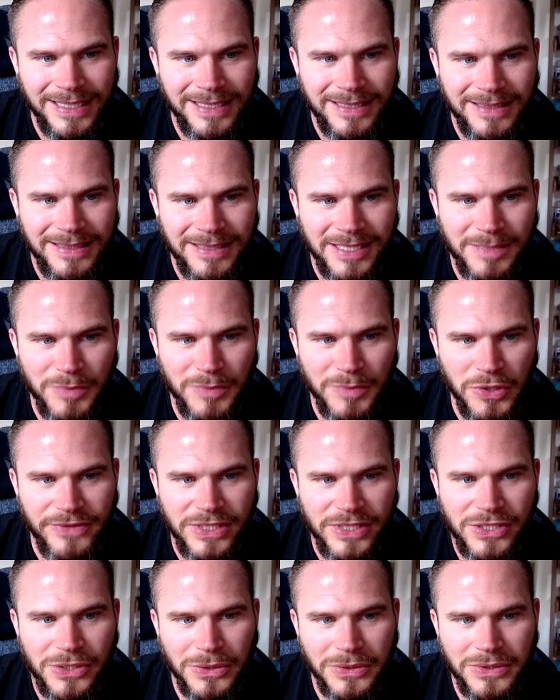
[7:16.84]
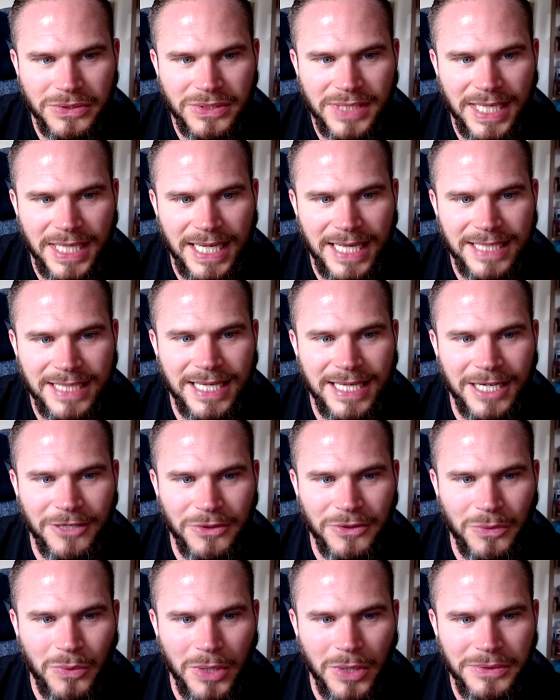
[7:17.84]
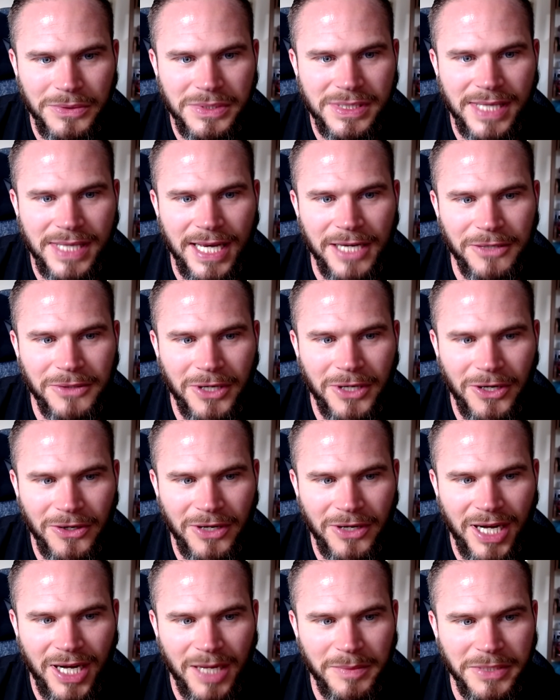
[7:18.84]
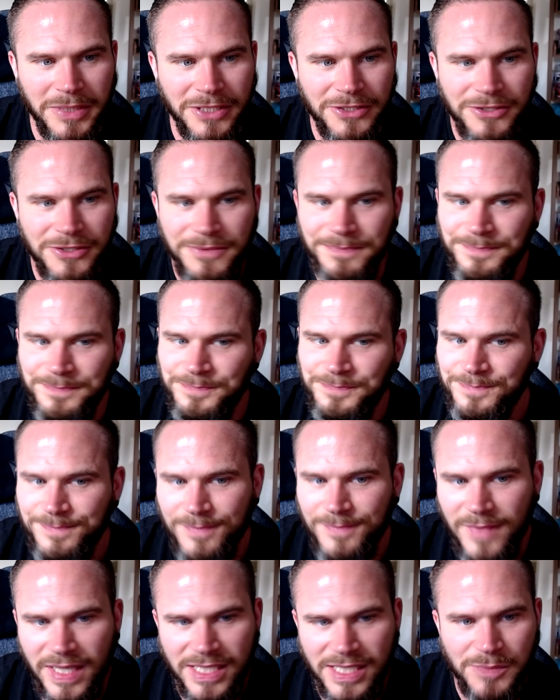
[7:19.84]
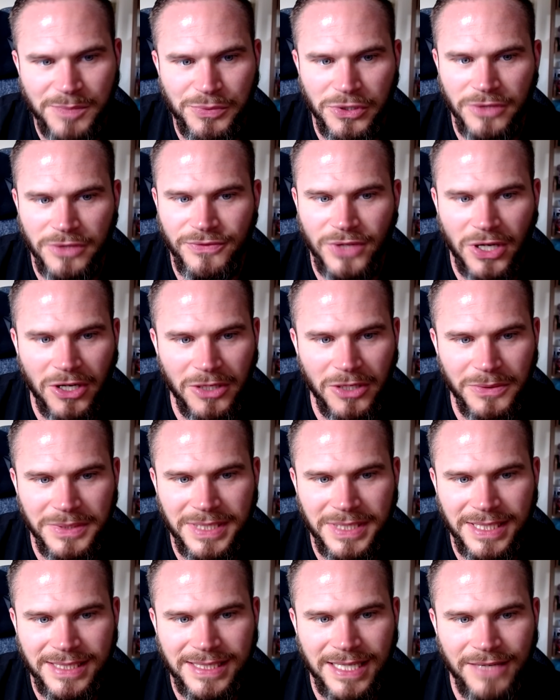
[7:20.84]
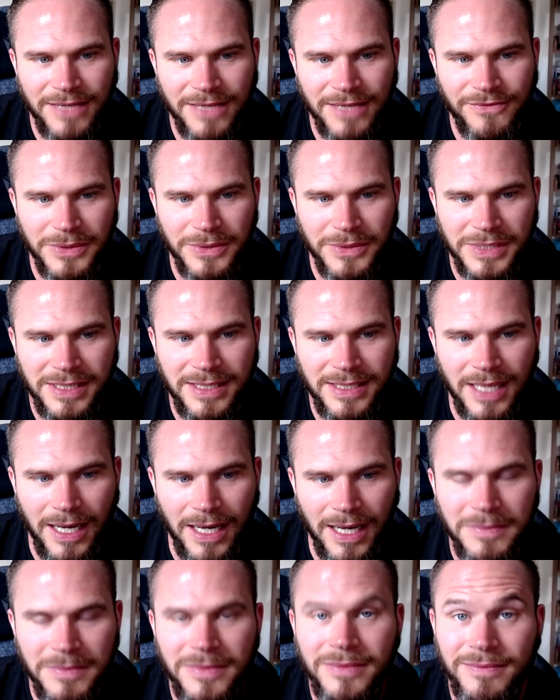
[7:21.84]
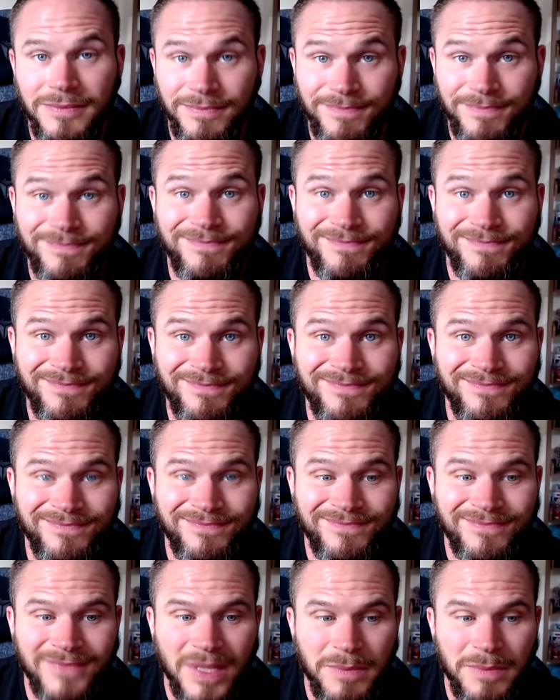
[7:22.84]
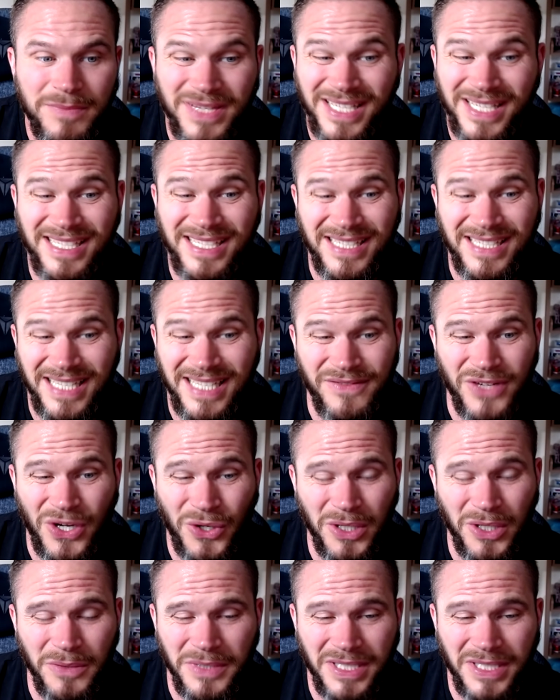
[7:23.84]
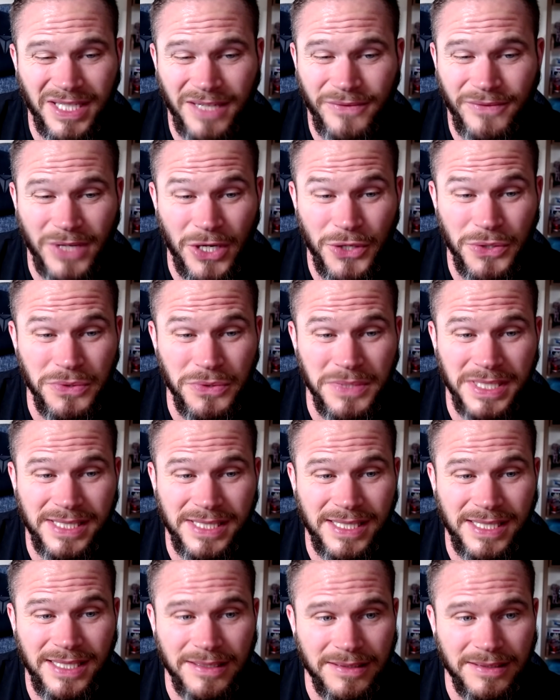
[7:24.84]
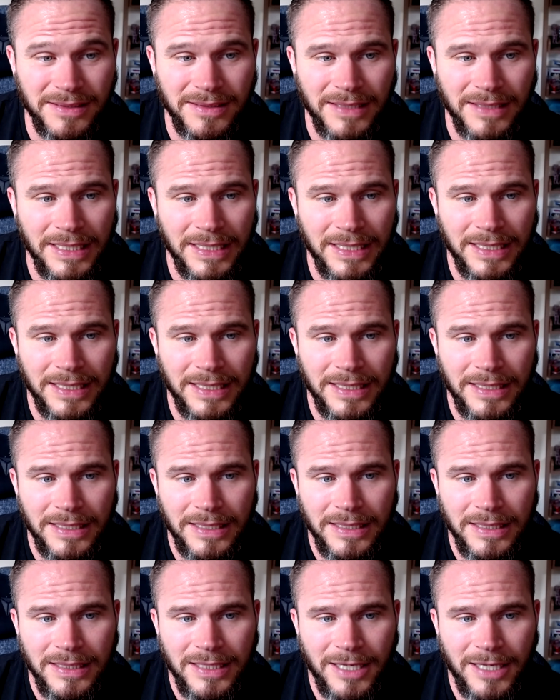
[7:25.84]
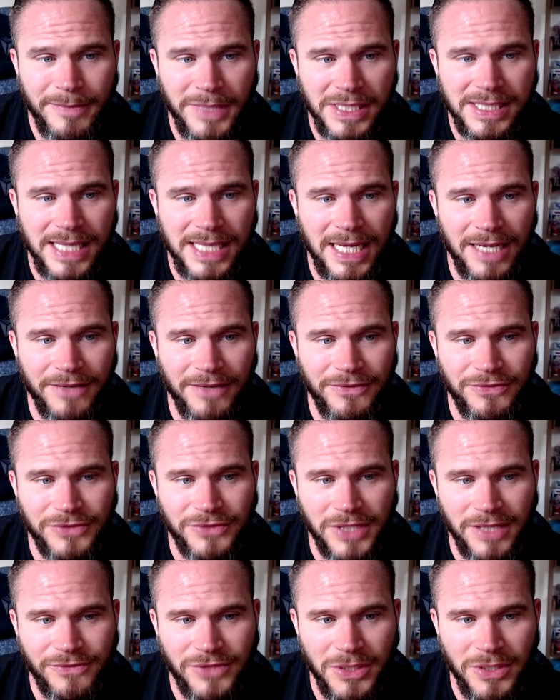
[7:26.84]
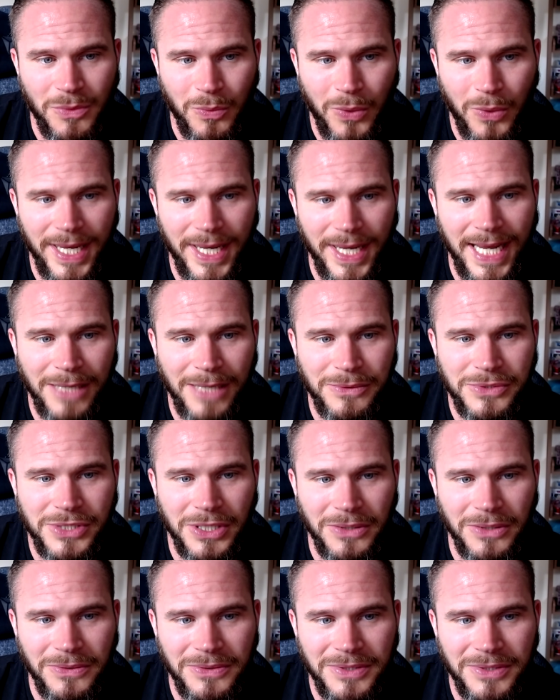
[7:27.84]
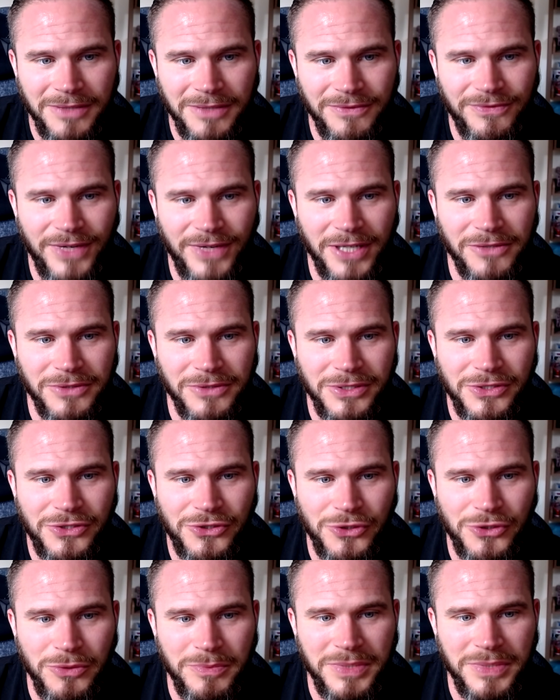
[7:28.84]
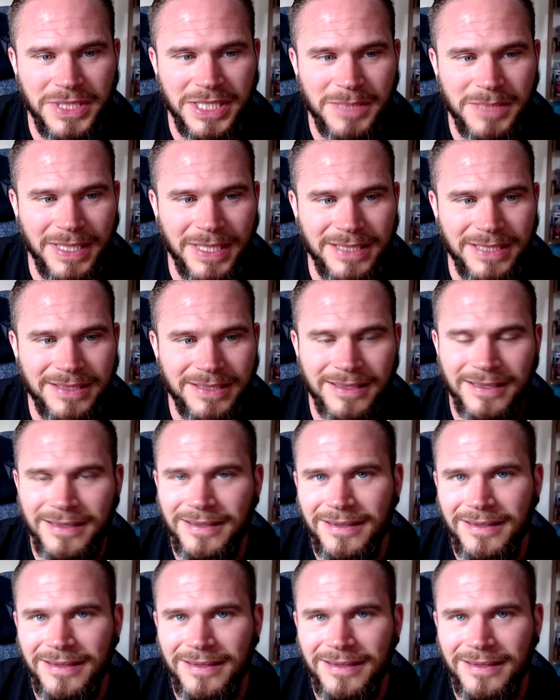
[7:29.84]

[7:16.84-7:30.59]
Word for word: This movie scores 10 out of 10 on the woke scale, hot garbage. This is proof that Hollywood thinks their viewers are dumb. But this isn't even Hollywood, I don't even know who this is. A must have for every white household, a Confederate soup dispenser.